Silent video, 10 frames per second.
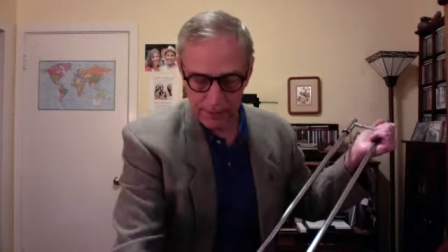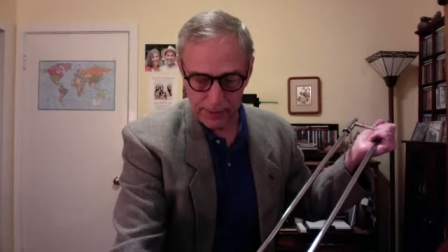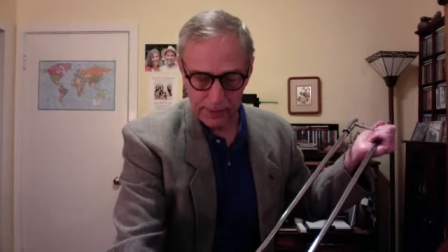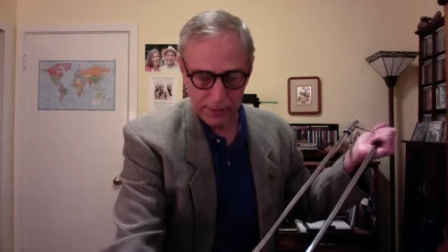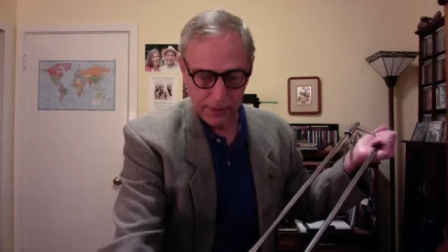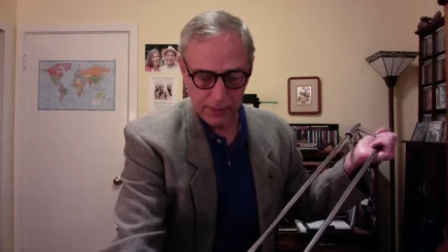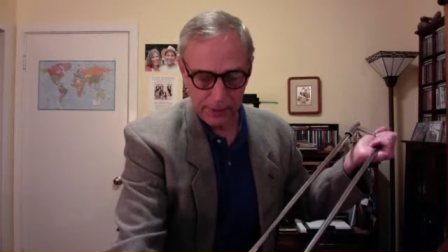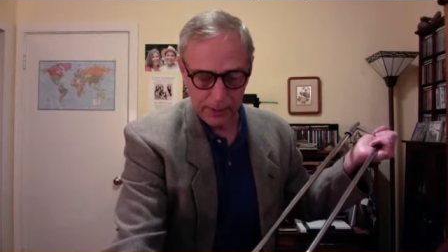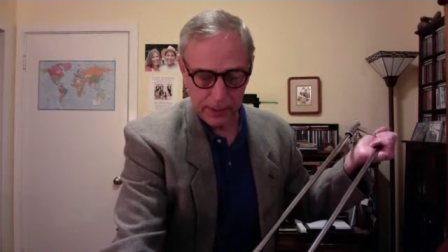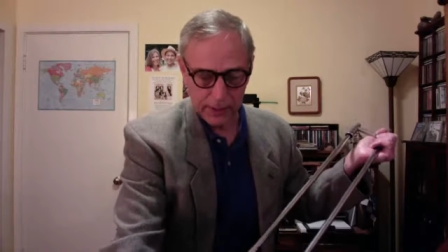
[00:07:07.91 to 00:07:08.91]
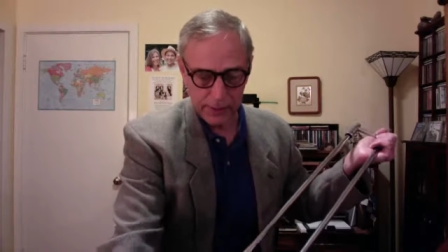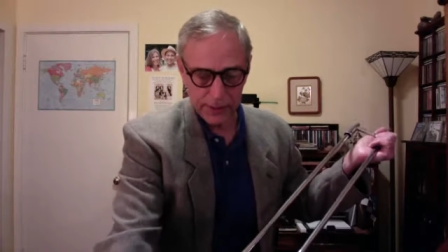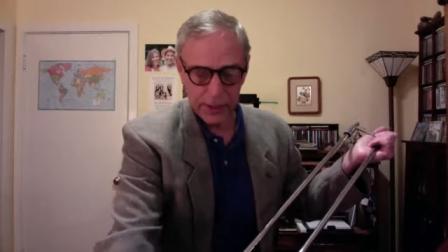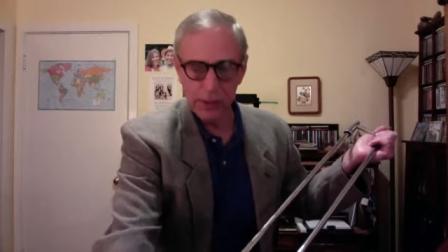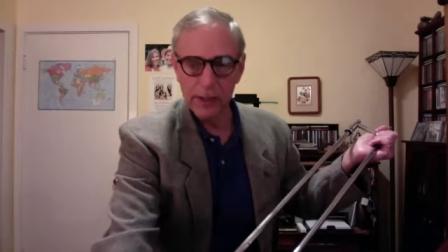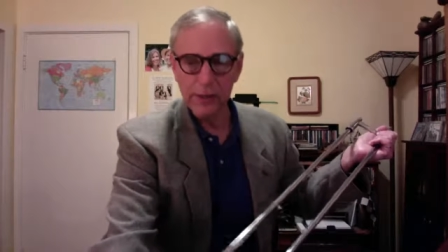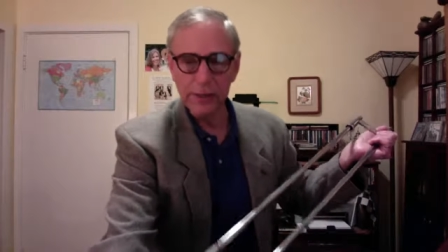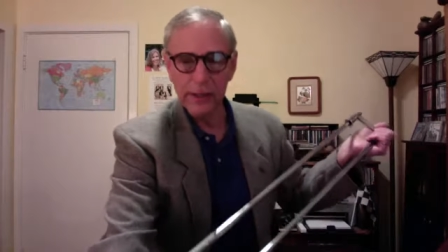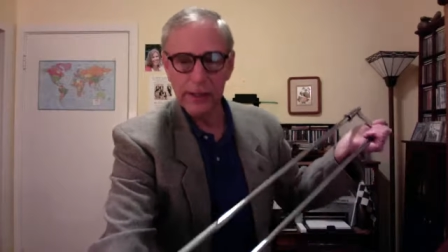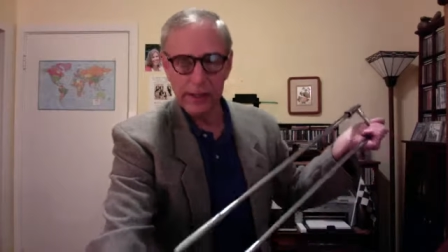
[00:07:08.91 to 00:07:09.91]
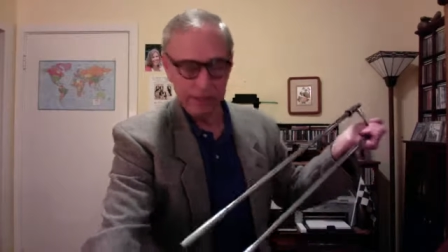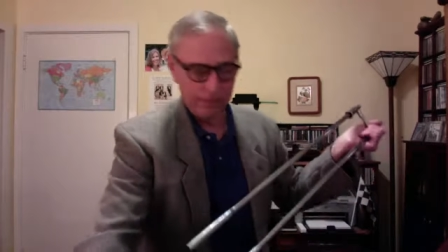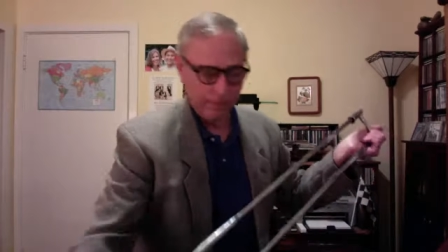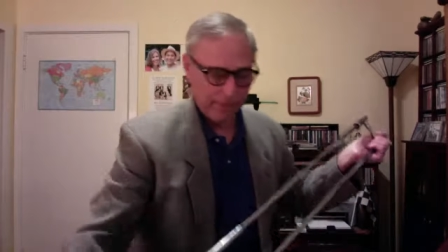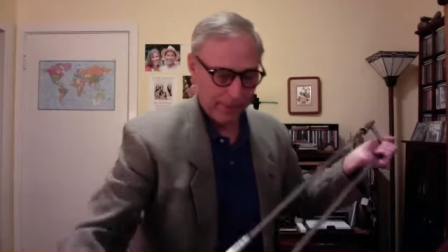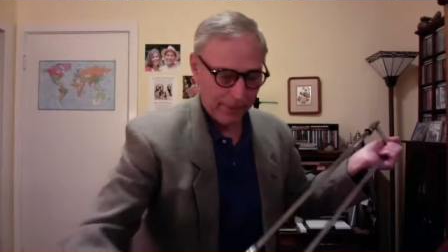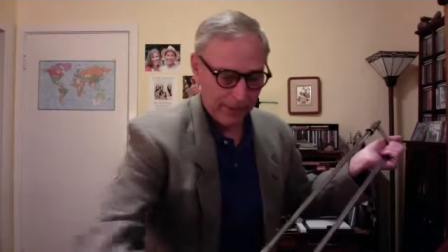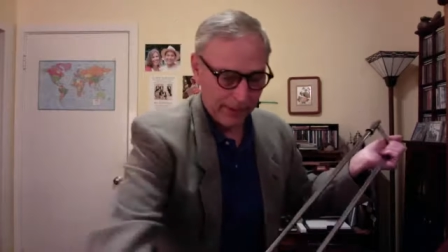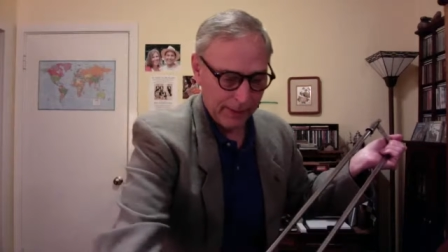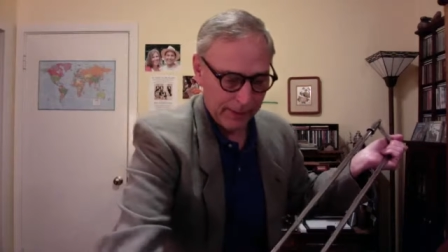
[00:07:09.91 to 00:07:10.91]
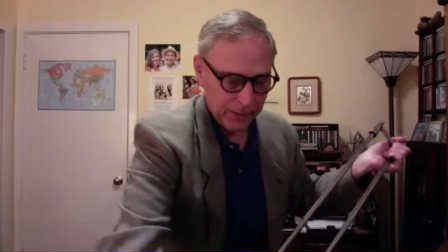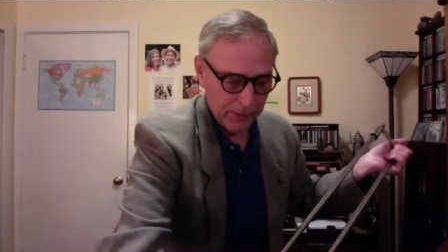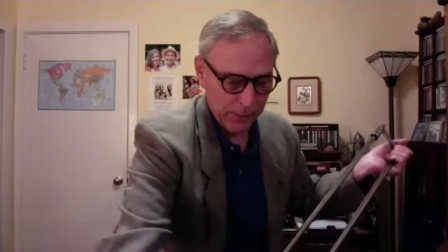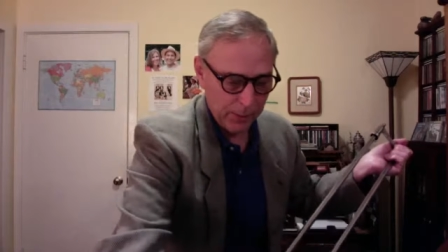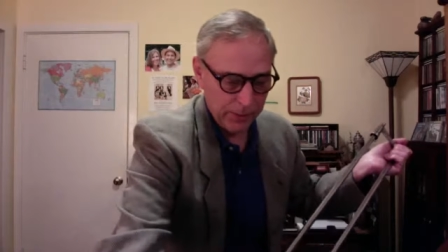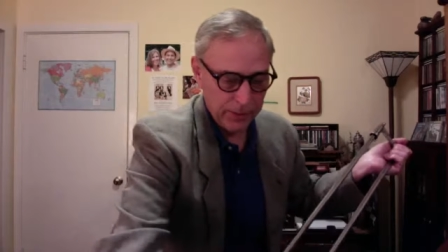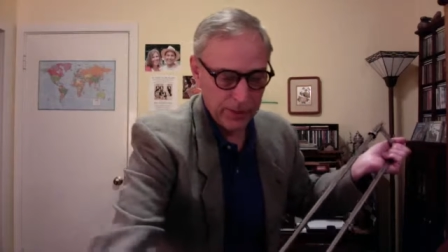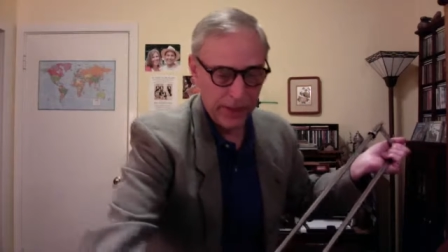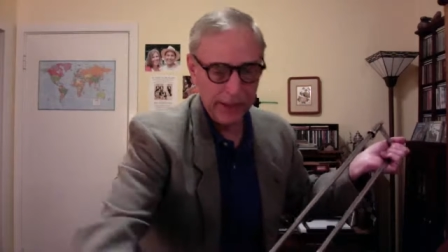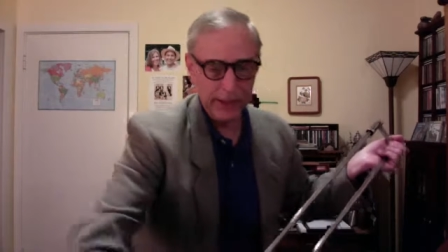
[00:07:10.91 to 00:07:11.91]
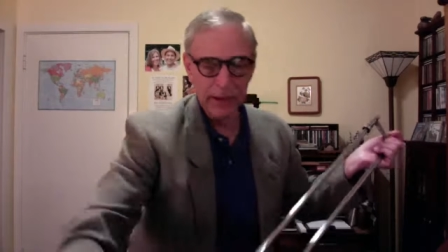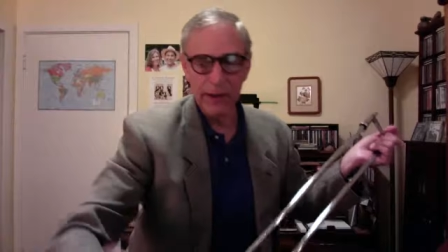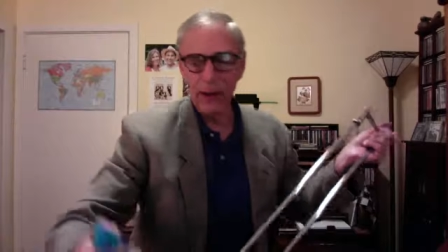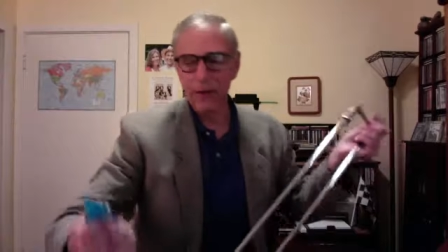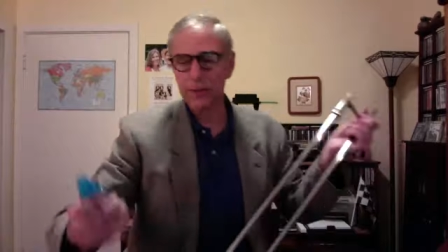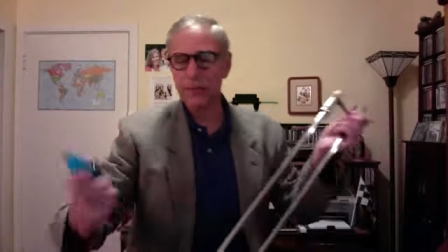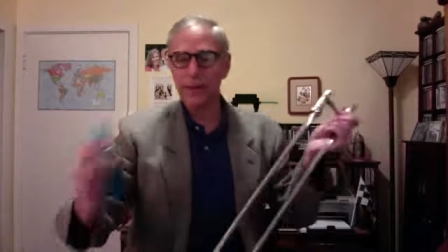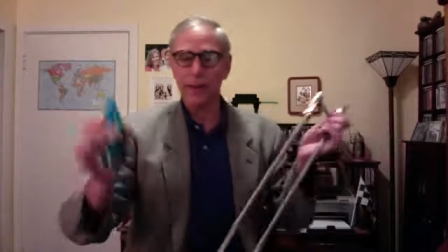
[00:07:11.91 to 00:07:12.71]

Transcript: It'll give it kind of a silky feeling as you move the slide in and out.